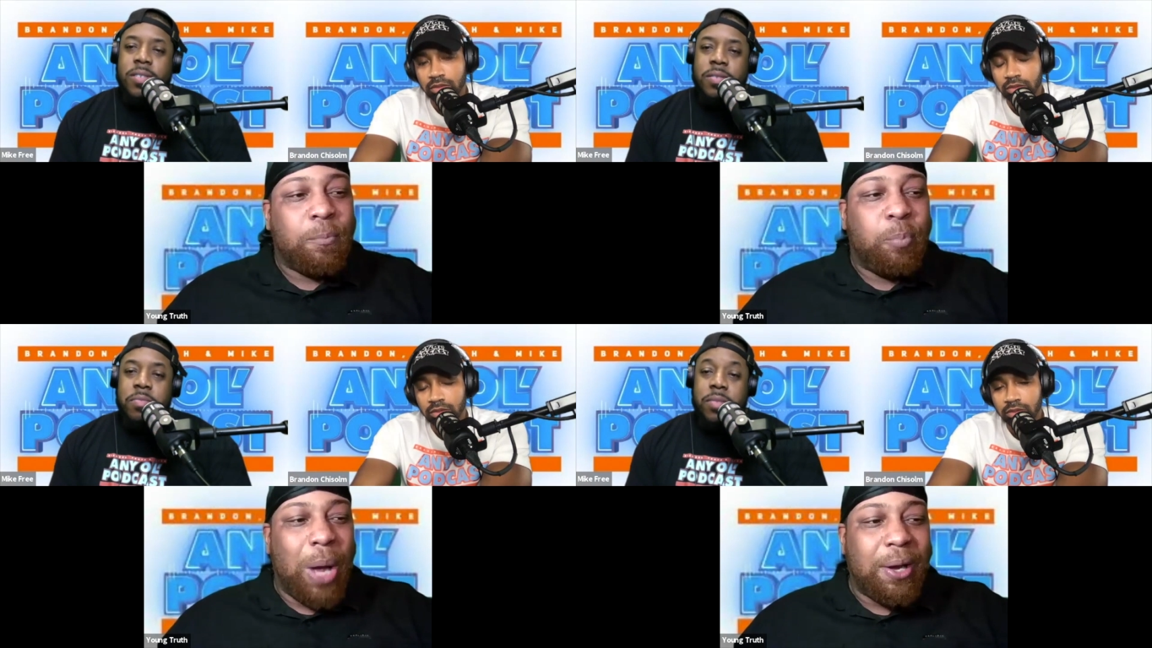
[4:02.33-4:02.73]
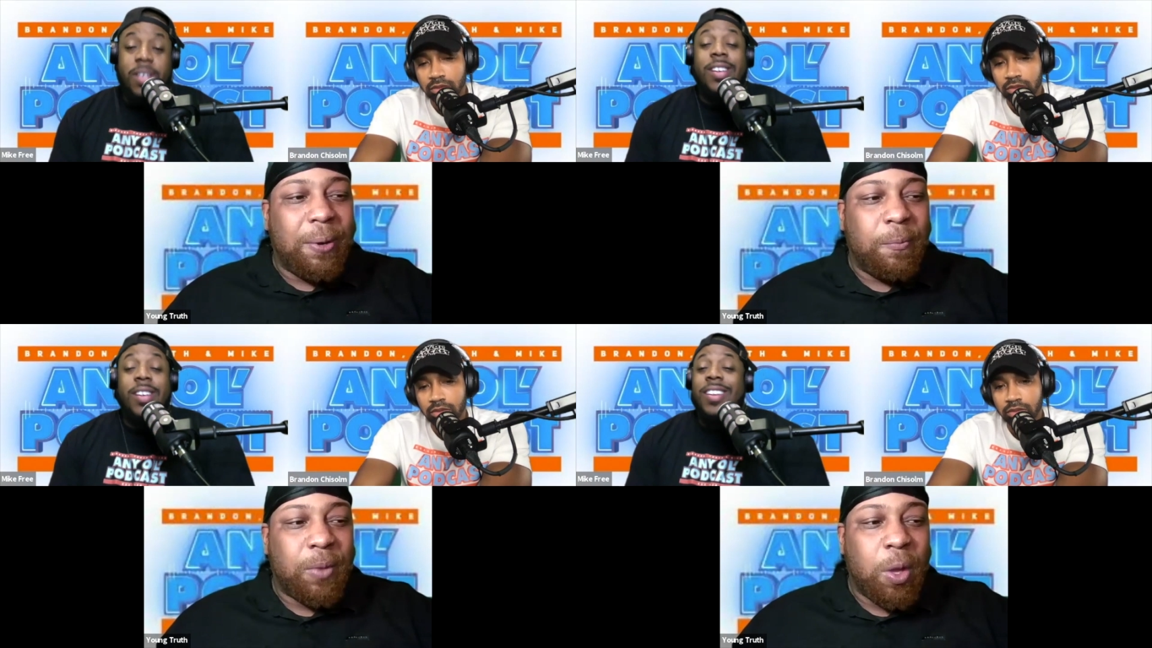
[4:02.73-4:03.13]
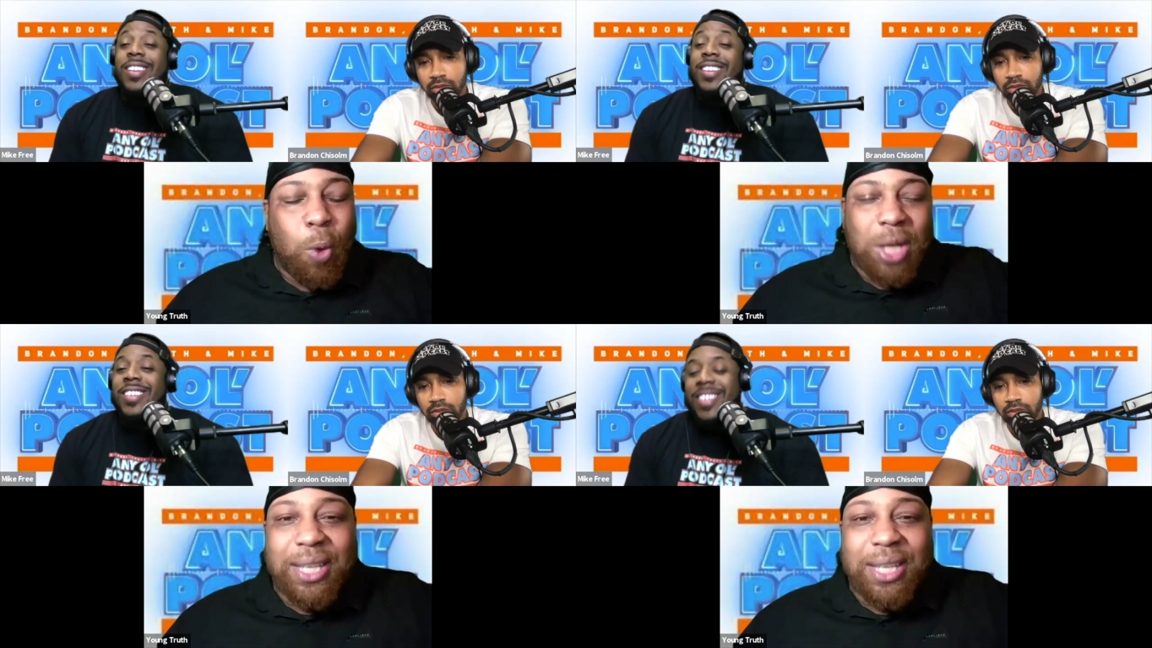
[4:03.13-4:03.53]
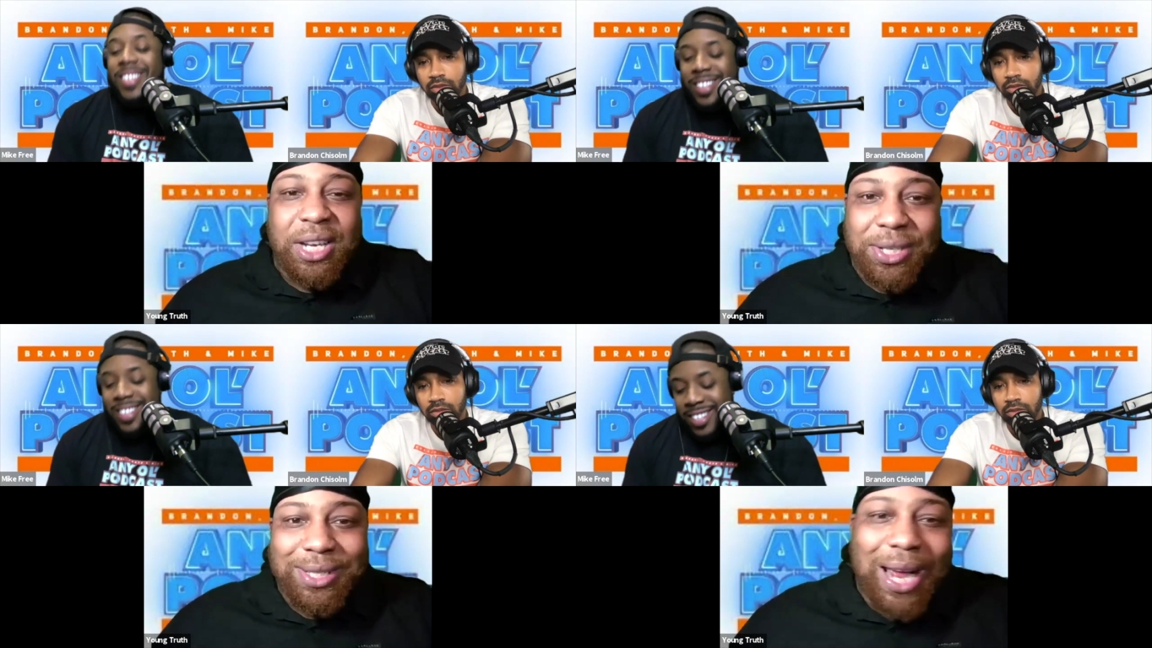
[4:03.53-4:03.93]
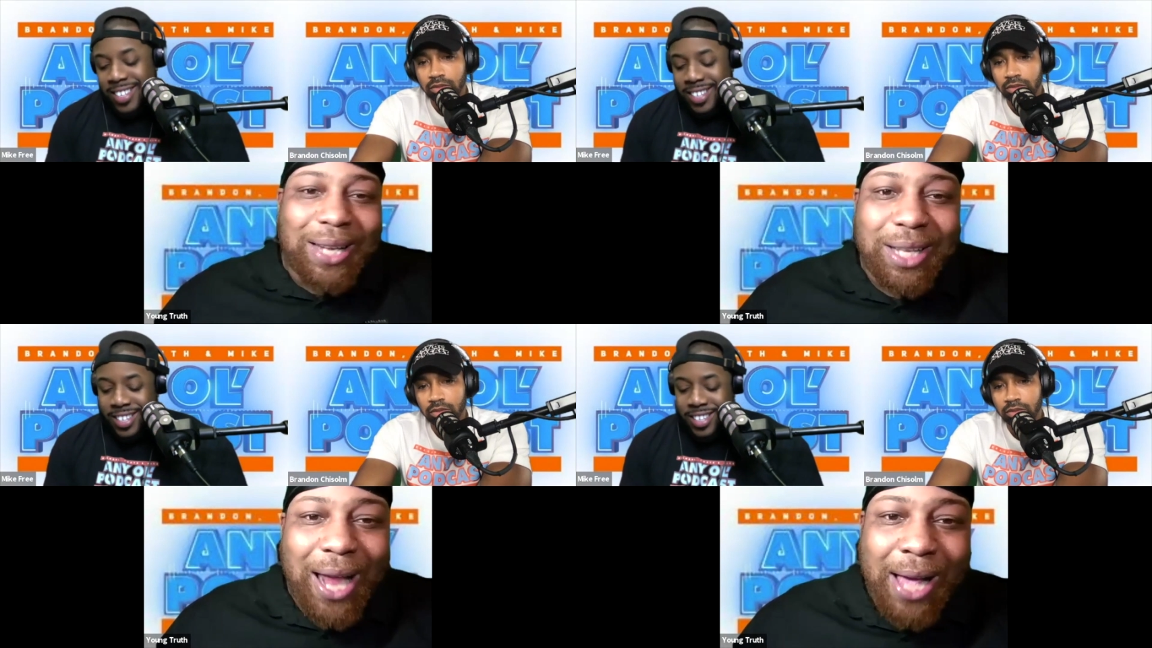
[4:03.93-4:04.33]
Speaker 1: But once again, just like
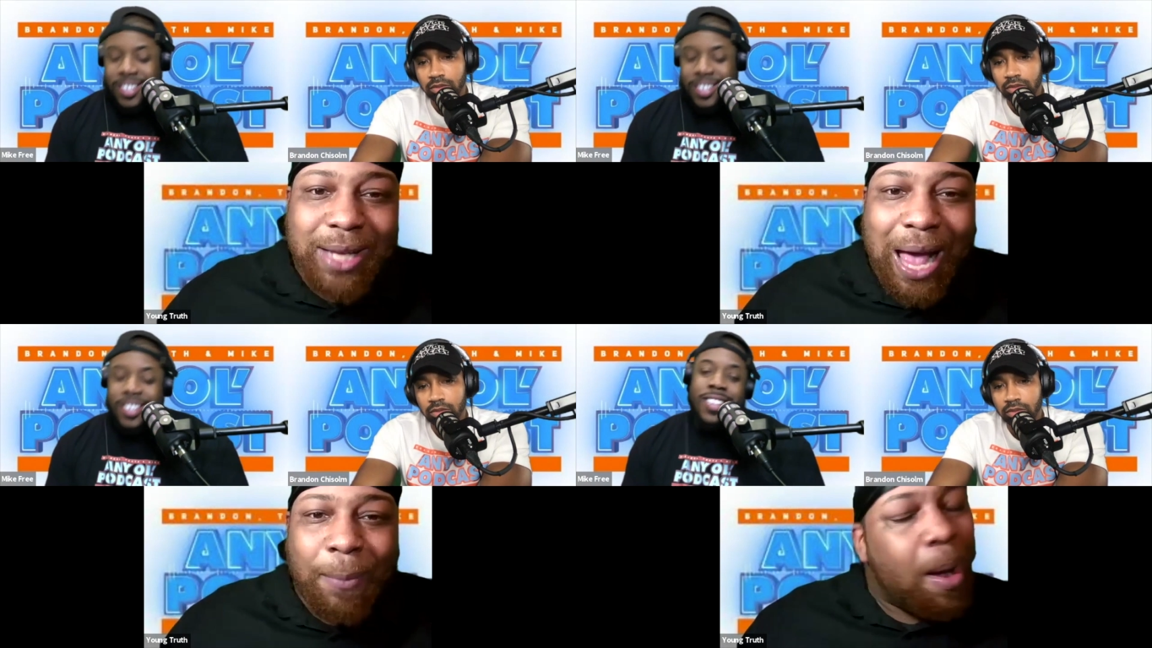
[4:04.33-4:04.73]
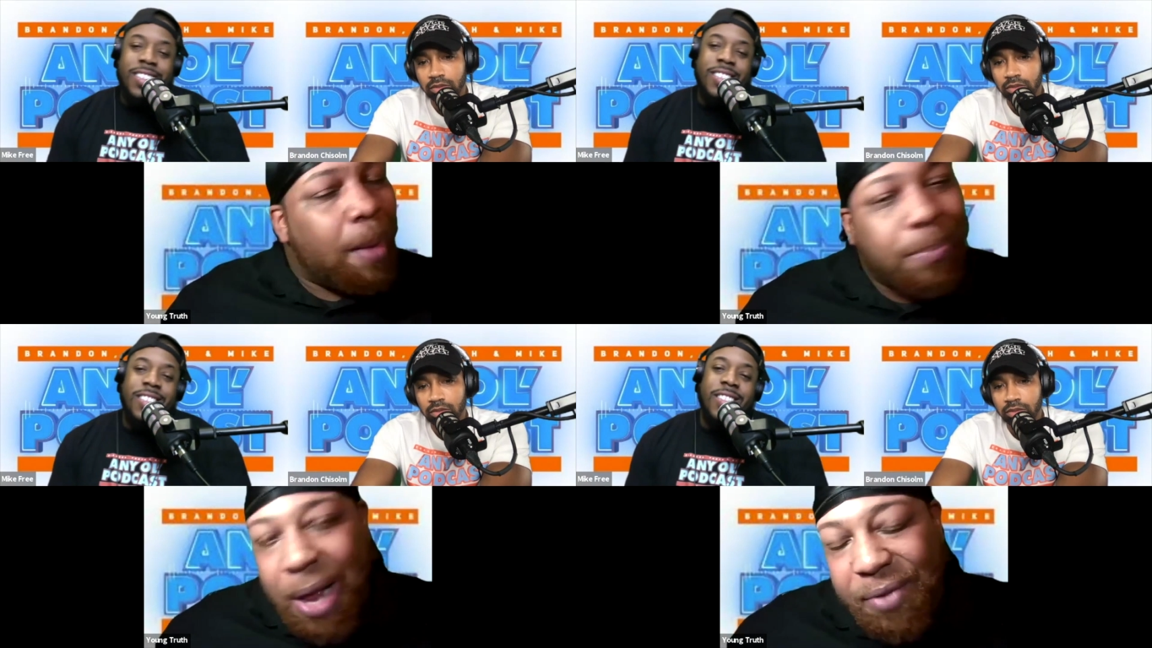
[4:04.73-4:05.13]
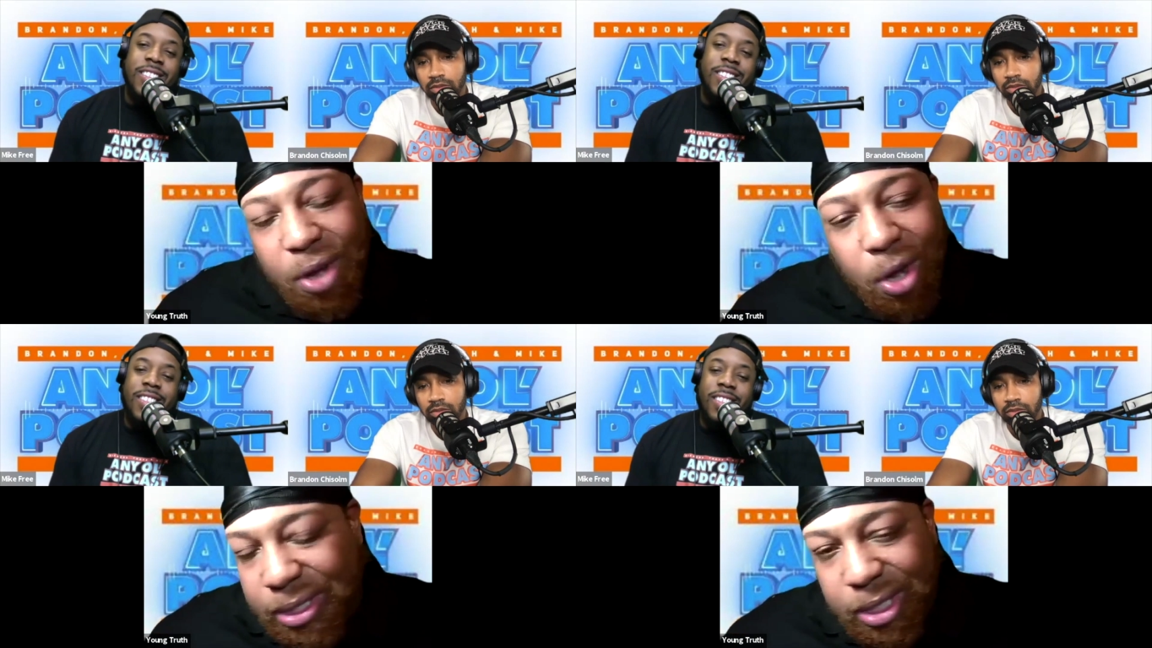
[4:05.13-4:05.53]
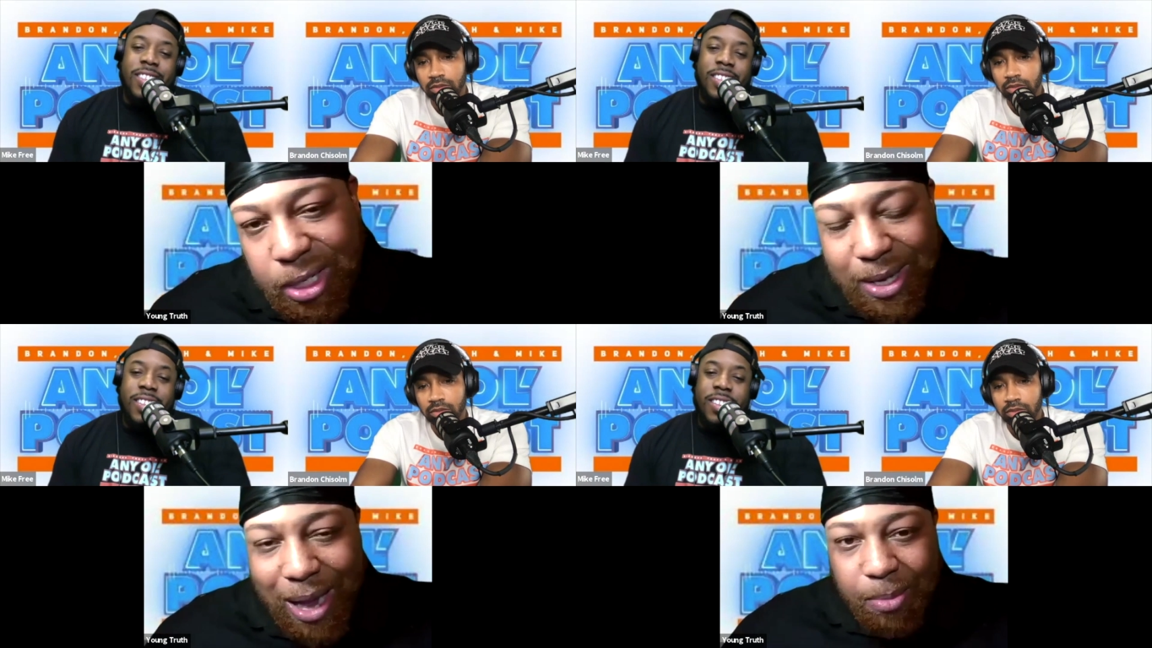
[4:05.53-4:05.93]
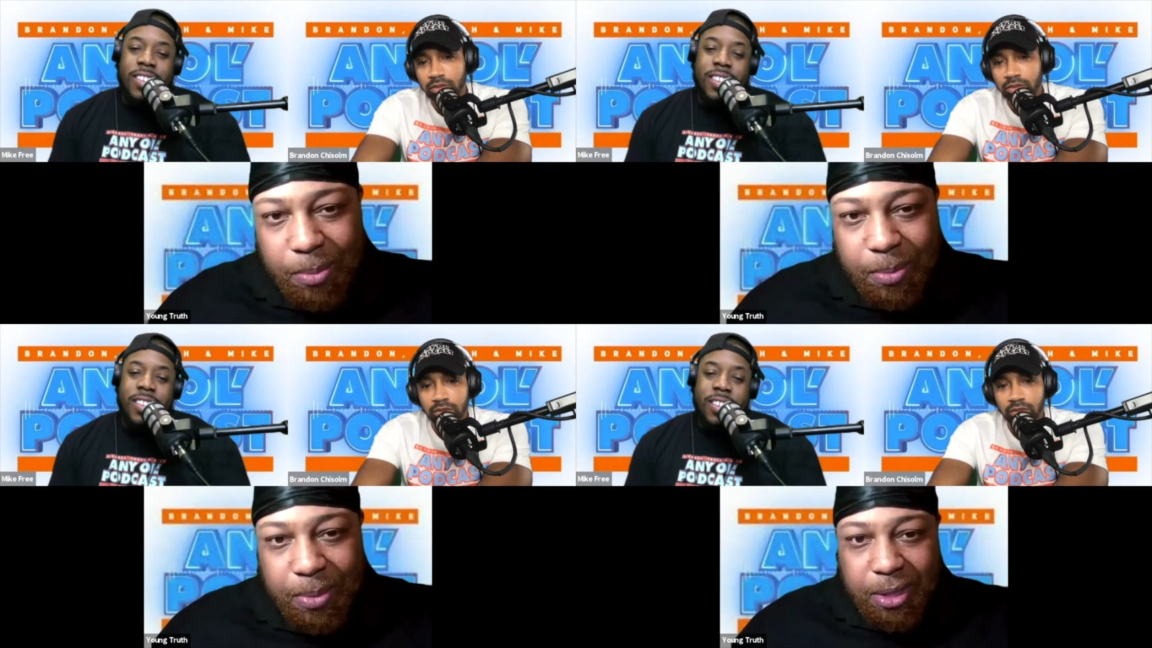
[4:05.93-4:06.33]
the last album, I'm never gonna listen to this album
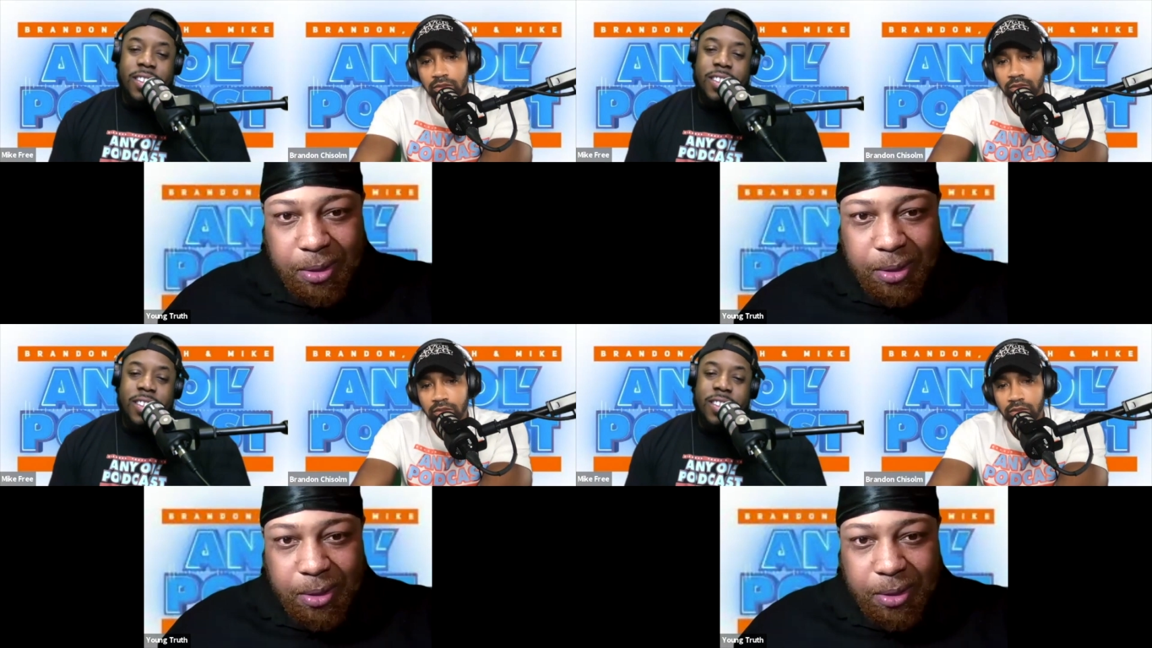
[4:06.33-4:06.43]
again.